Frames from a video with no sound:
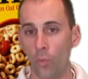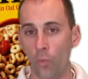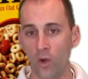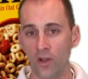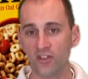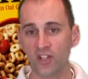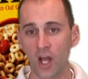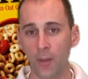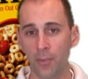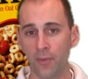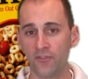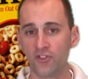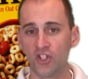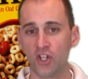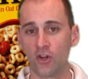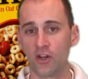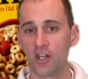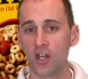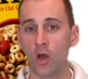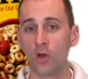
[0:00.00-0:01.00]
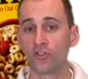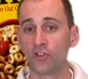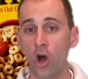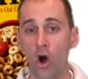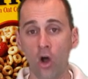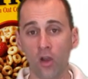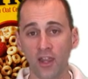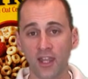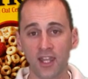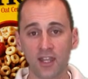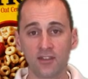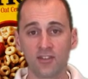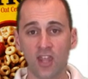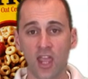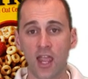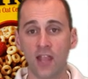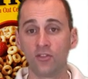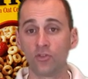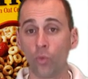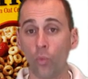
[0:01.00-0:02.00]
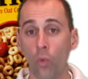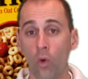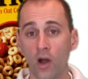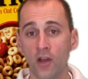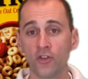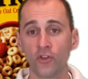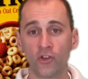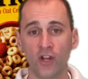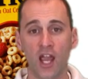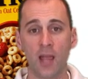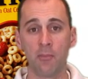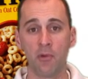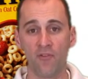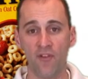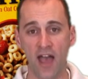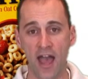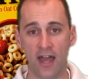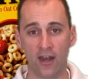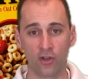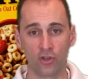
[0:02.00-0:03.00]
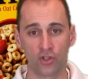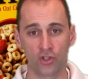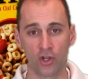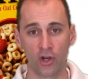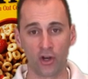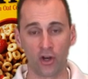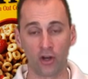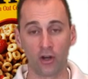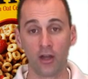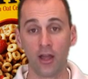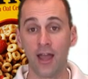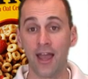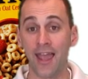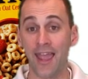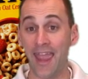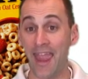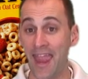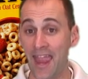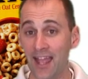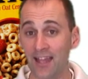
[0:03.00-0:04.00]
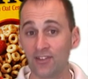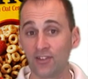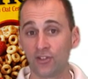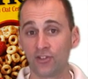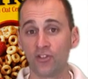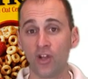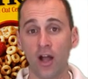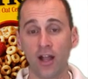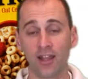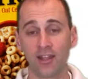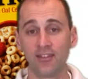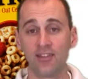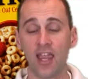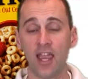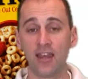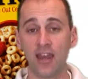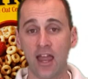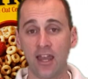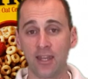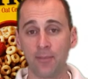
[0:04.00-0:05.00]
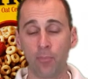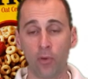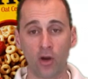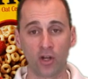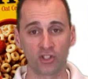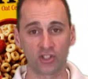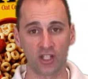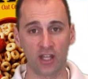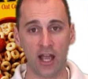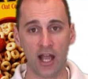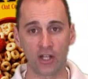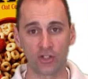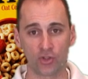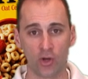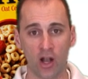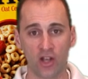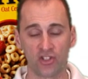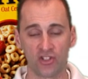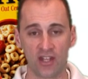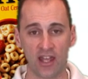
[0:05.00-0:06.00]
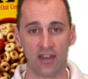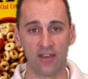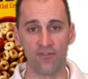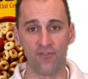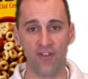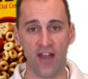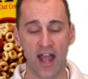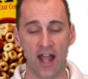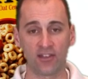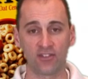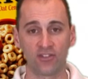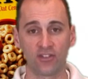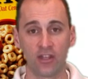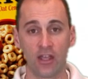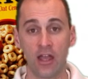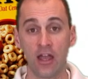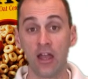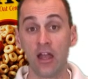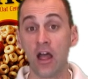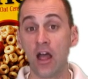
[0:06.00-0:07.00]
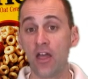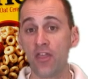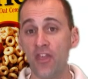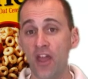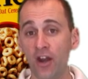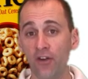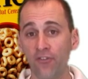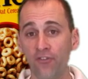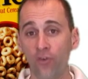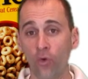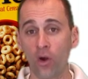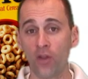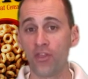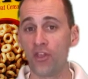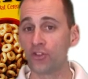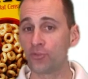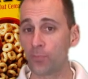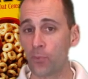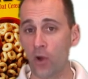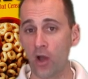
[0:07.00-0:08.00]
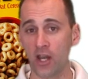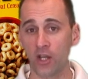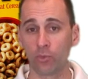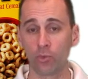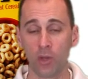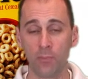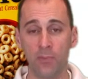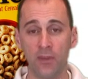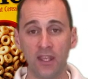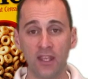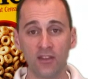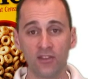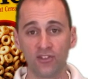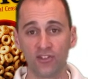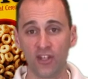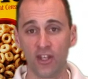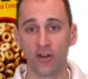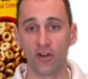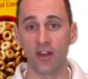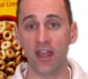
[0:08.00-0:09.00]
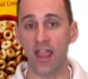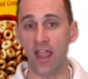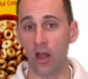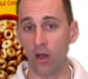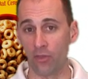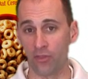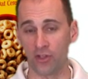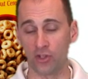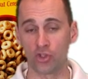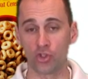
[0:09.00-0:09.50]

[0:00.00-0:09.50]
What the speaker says: 1 cup of Cheerios only contains 1 gram of added sugar and does not contain any partially hydrogenated fats. Therefore, this product would be considered a healthy